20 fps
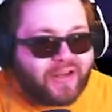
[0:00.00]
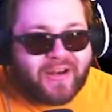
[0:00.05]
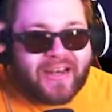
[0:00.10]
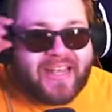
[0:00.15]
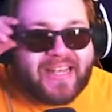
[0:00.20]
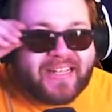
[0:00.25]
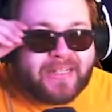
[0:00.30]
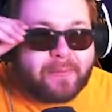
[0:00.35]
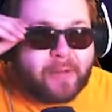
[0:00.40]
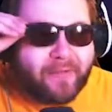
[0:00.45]
I'm
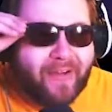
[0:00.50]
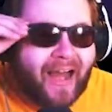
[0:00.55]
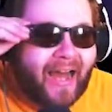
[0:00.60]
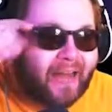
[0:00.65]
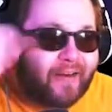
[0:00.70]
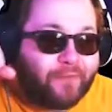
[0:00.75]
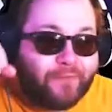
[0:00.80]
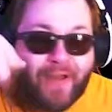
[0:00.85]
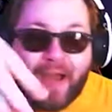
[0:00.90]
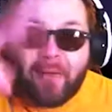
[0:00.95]
sure you're going to move
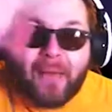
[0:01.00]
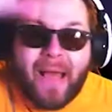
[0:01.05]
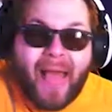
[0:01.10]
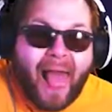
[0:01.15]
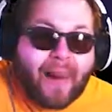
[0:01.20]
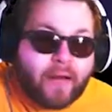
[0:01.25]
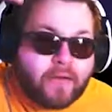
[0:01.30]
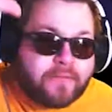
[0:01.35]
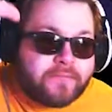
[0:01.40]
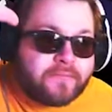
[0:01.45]
on for
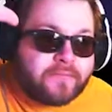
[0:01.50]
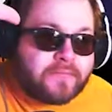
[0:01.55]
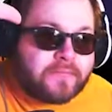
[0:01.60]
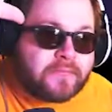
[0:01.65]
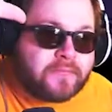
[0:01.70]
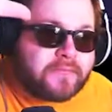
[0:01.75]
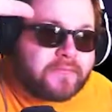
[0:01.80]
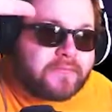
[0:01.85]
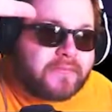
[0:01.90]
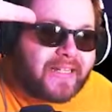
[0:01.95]
now.
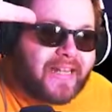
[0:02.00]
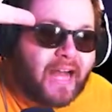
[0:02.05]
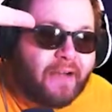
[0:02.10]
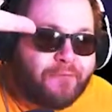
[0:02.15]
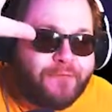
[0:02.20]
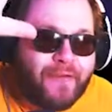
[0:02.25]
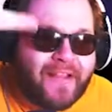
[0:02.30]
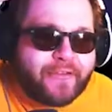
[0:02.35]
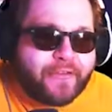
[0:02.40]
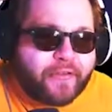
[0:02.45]

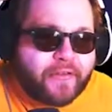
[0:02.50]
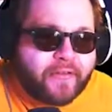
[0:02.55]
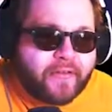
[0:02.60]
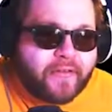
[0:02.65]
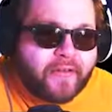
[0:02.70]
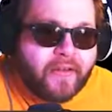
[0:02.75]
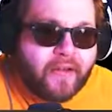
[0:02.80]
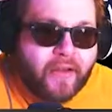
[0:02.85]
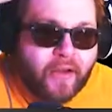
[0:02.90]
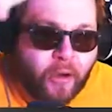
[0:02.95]
And have faith.
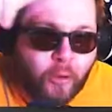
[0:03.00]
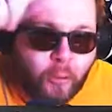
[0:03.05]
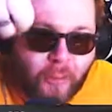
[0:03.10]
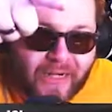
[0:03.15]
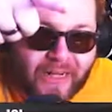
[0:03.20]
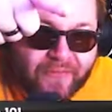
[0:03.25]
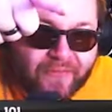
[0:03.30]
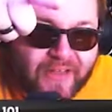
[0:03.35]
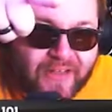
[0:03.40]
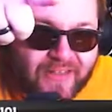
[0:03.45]

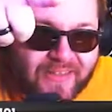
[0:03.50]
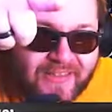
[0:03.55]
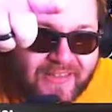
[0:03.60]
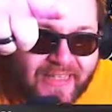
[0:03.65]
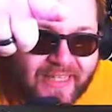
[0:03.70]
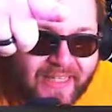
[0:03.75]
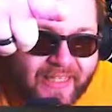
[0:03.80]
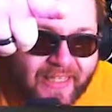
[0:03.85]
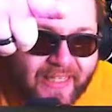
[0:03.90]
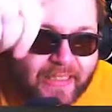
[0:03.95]
Whatever
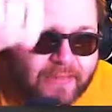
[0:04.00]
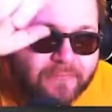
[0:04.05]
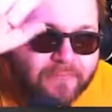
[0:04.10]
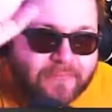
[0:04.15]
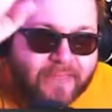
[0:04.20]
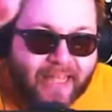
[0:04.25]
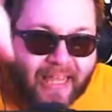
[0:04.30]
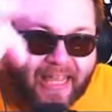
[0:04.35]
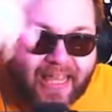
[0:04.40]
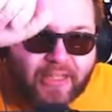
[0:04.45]
you're
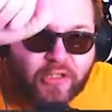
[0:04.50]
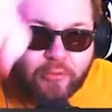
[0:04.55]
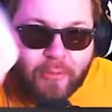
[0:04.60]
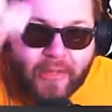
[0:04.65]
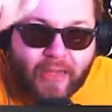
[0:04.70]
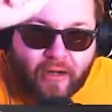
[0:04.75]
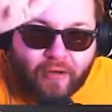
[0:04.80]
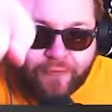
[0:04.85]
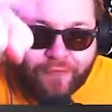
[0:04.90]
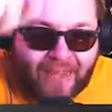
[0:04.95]
seeking,
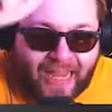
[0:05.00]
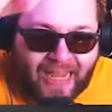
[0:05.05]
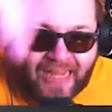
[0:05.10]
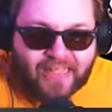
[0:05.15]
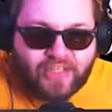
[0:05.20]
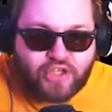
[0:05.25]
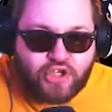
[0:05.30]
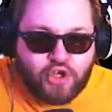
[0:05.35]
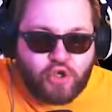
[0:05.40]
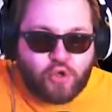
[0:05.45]
it will
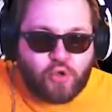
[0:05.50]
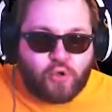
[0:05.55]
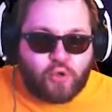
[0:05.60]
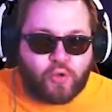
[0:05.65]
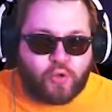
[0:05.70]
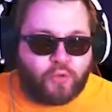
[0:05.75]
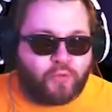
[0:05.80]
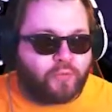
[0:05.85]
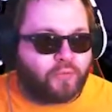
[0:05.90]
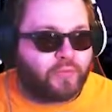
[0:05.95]
find
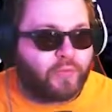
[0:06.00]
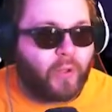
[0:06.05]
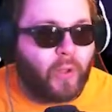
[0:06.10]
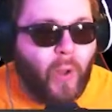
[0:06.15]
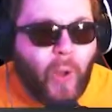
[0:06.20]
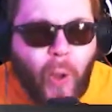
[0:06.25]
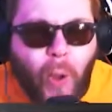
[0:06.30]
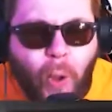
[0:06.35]
you.